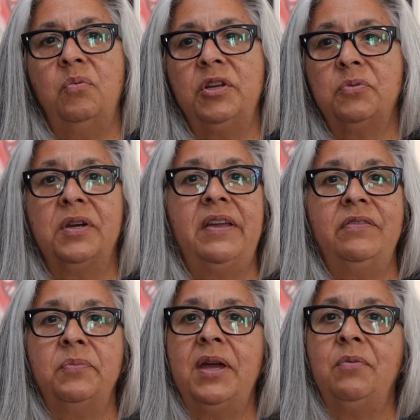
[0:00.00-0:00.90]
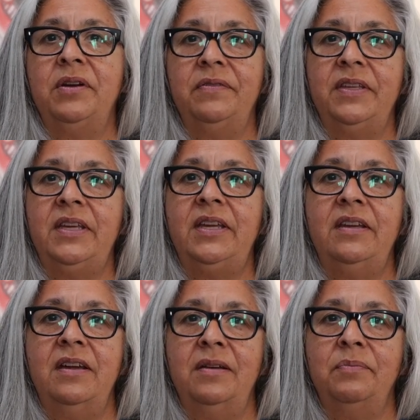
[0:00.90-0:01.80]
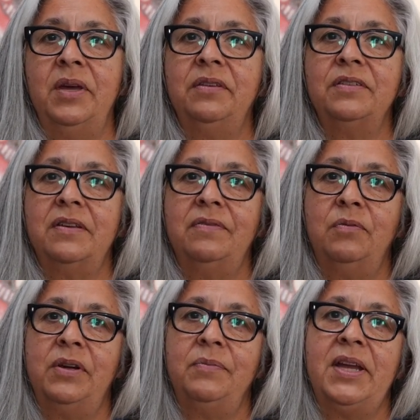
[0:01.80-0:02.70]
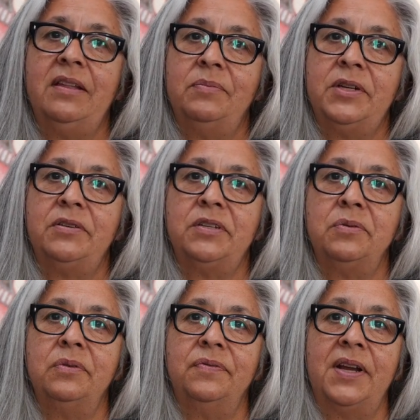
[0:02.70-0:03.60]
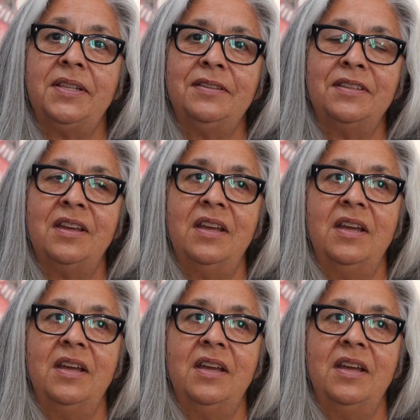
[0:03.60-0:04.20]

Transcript: which were given by one of the uh, mothers of one of my elementary school friends.